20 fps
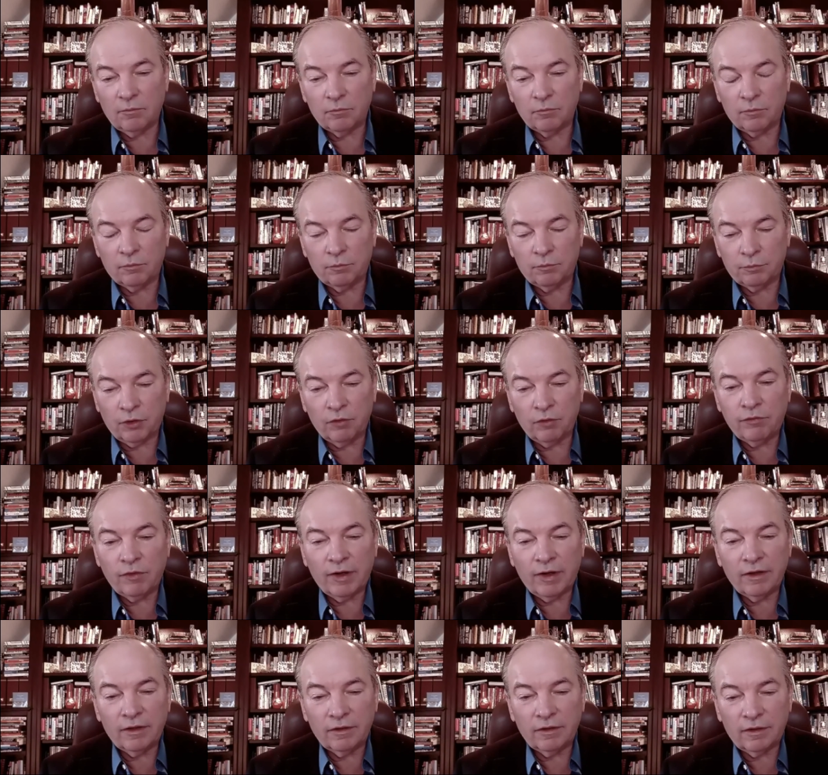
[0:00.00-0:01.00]

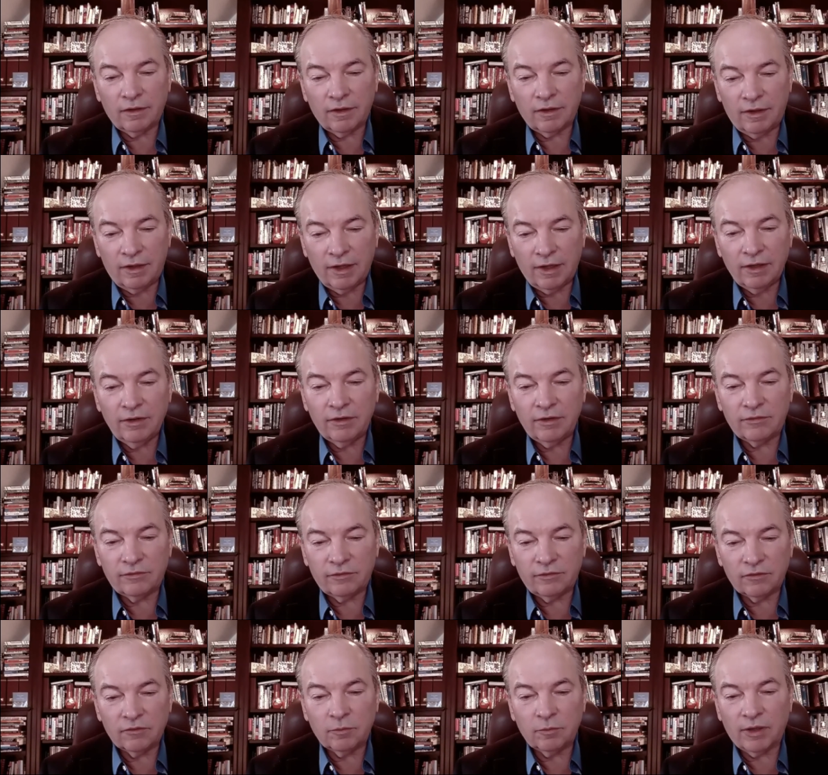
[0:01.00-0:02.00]
profile analysis
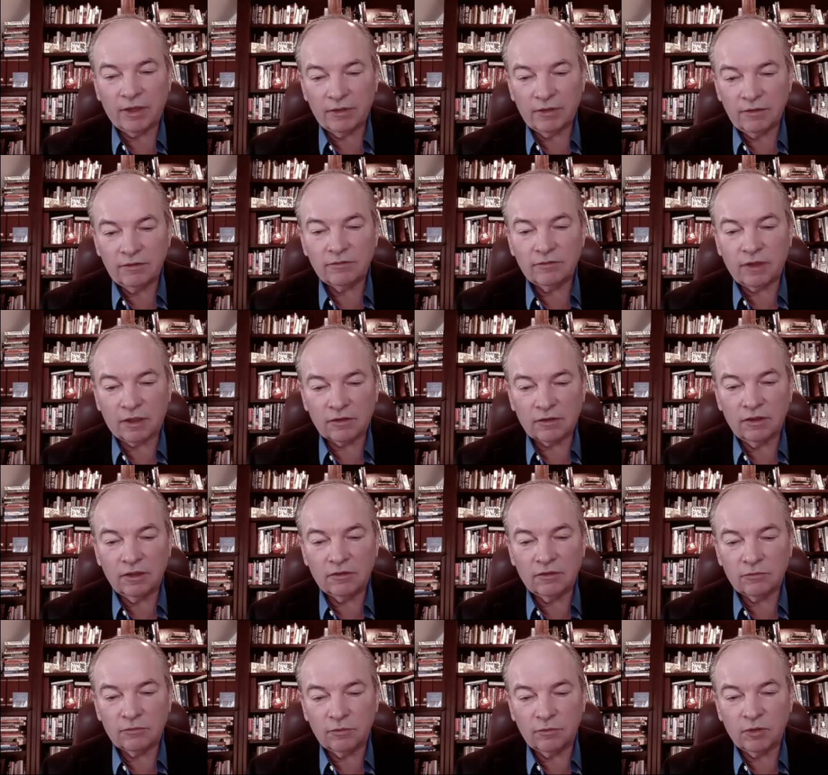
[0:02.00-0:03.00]
by these techniques we've
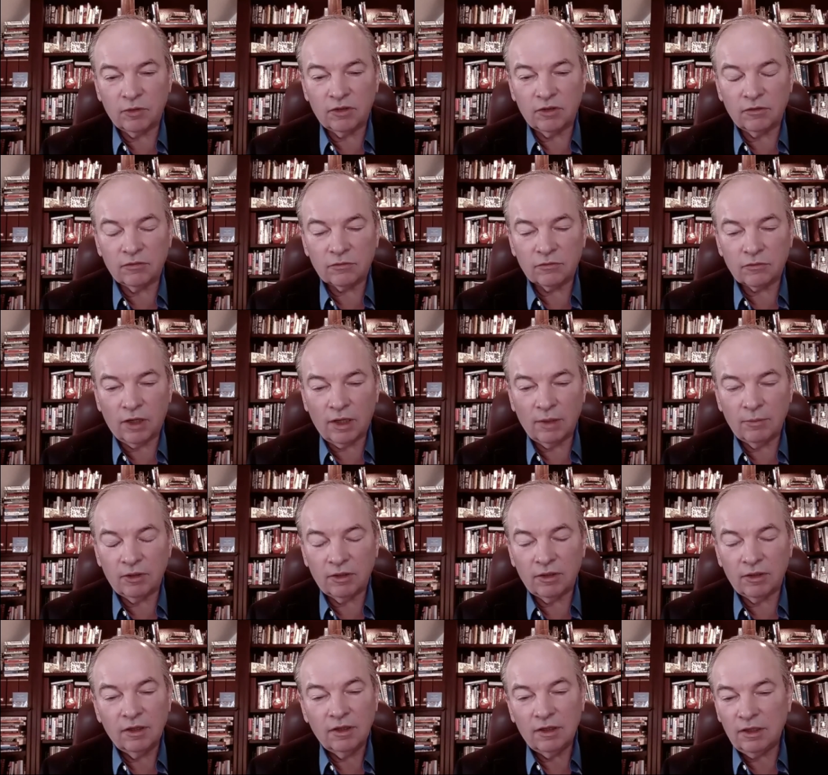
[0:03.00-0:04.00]
been describing
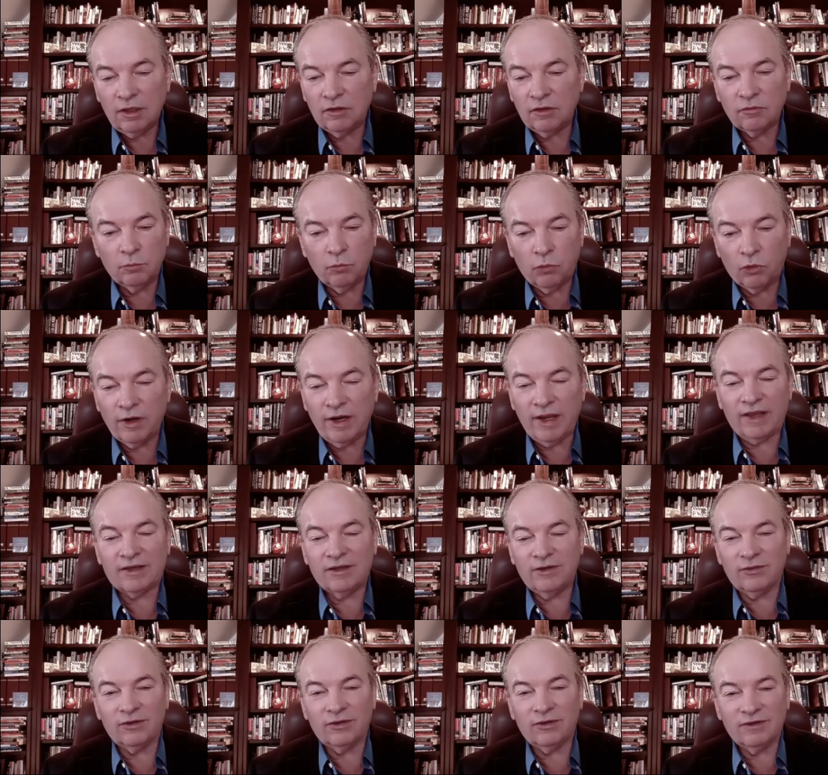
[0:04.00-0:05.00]
is more accurate
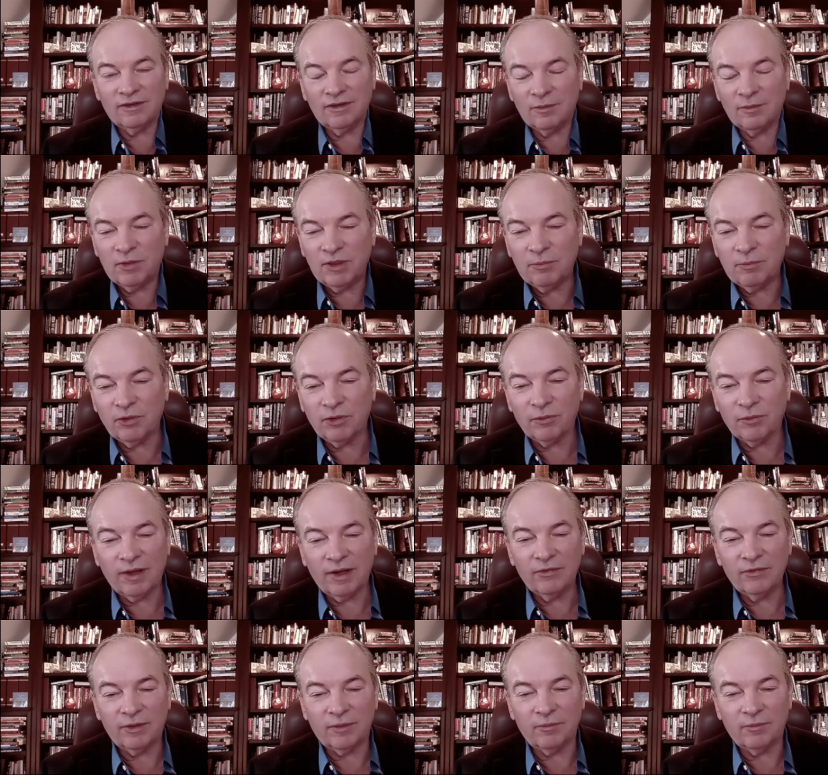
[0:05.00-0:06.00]
than the people around
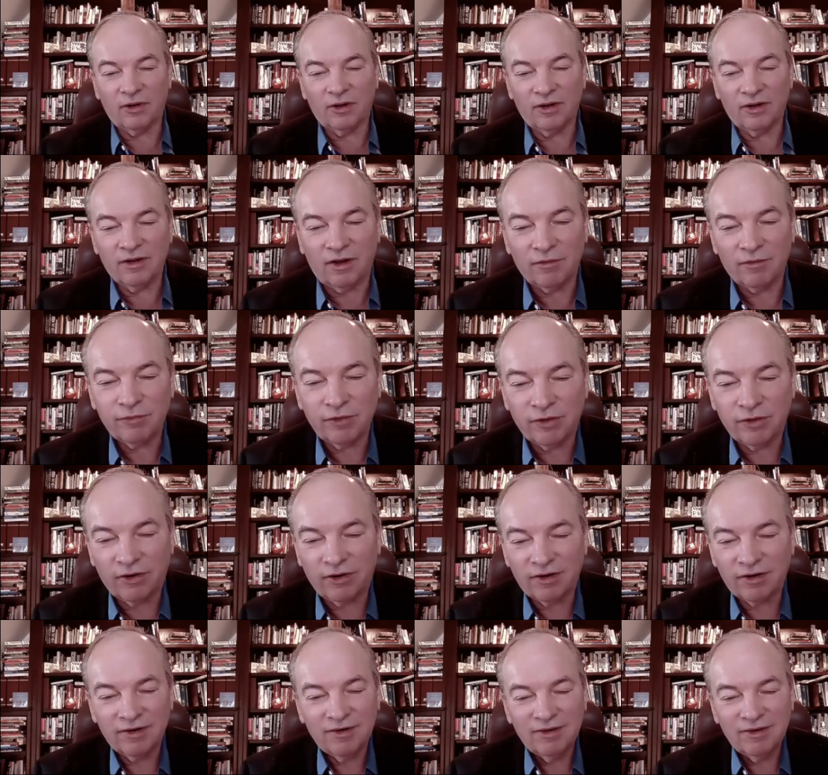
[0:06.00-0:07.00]
them often are.
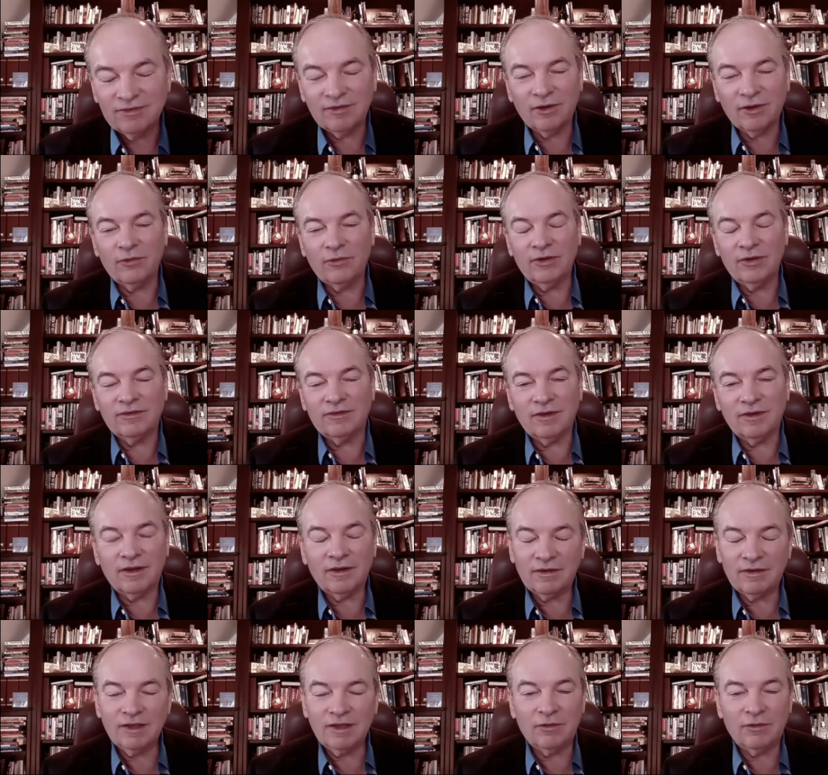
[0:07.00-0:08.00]
So it's
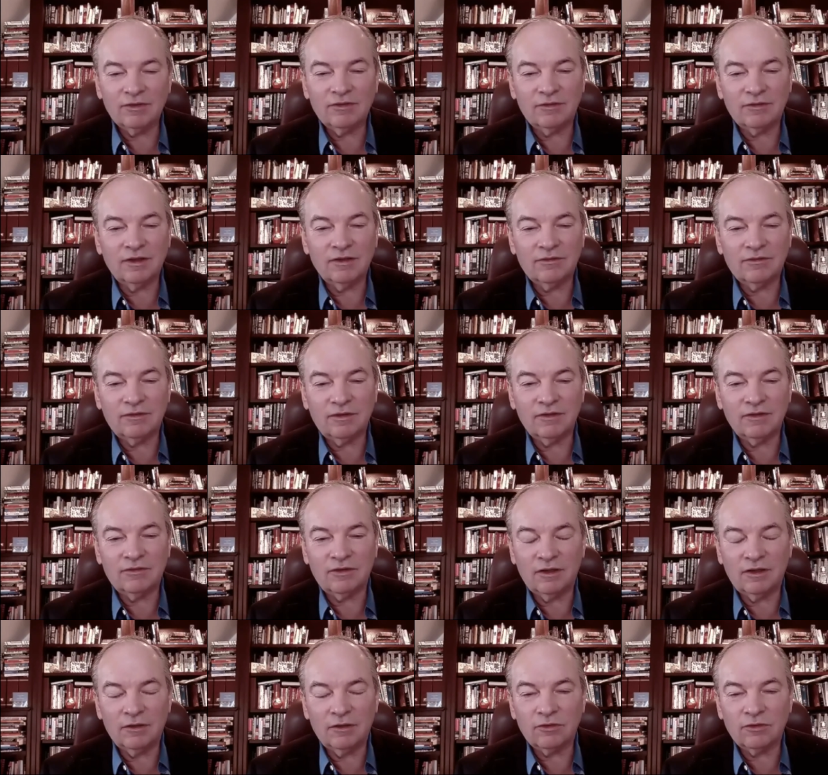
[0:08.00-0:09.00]
it's an
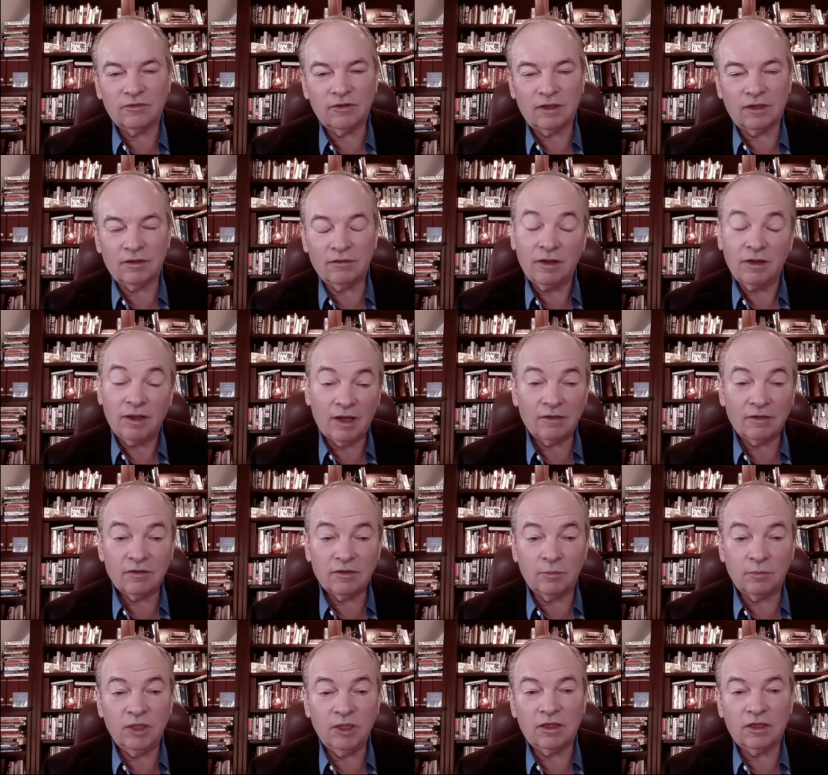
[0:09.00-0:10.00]
interesting and, to me,
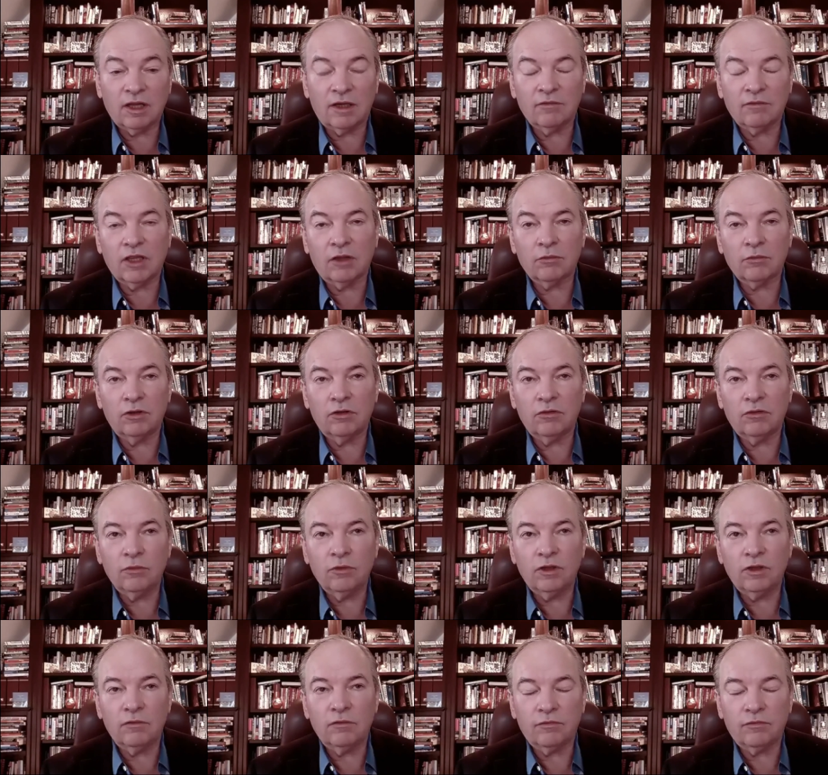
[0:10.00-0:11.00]
kind of counterintuitive
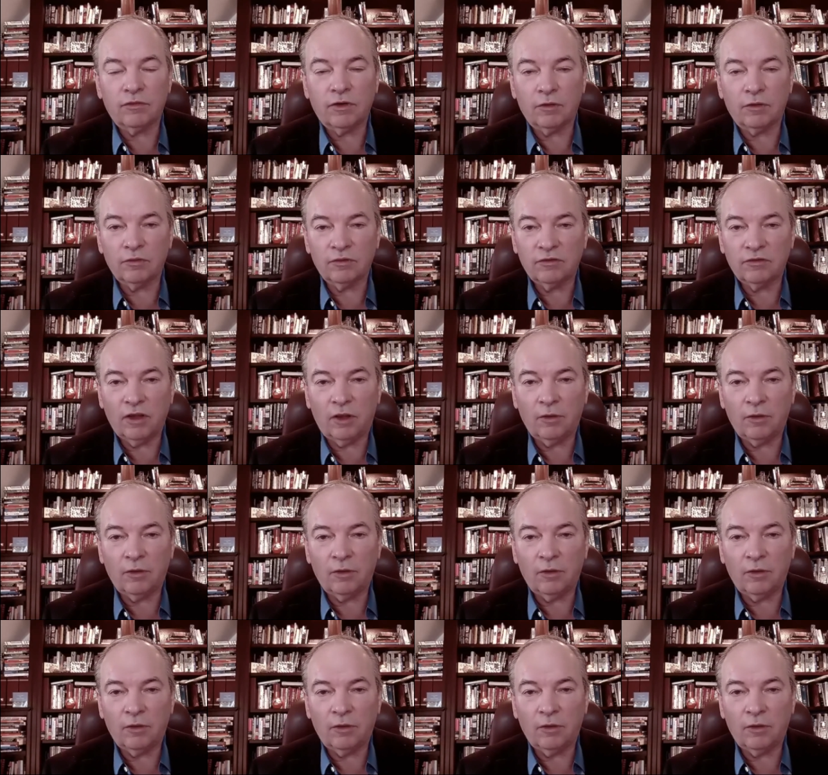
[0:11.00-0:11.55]
result.